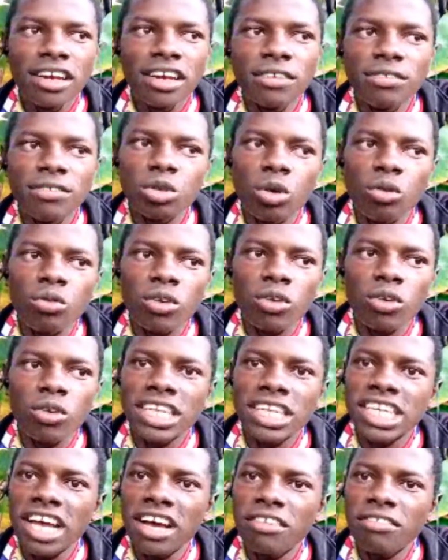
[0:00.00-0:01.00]
Leaves of
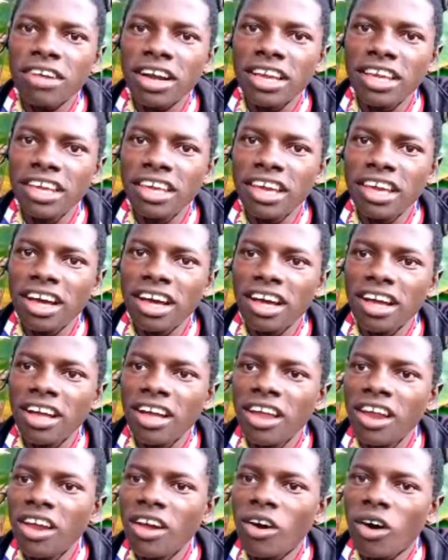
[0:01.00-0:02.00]
cassava here.
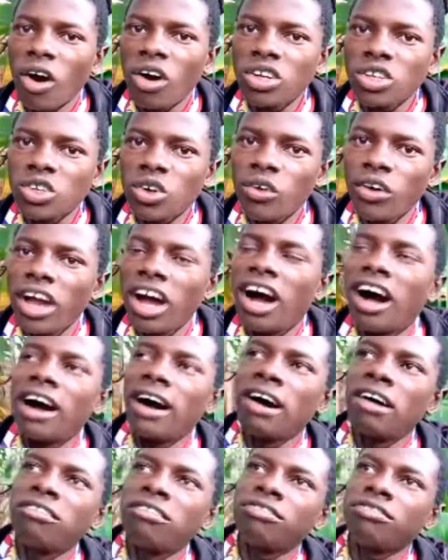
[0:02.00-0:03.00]
Also, we
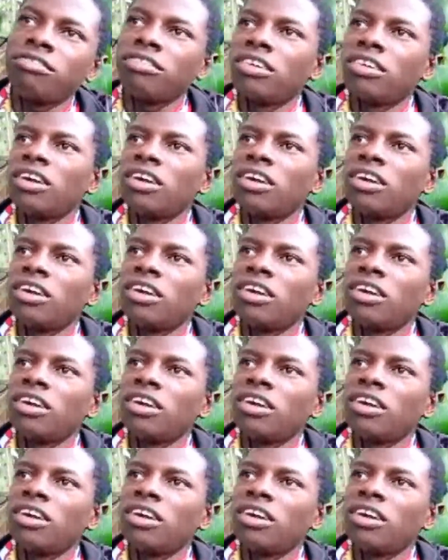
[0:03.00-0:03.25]
have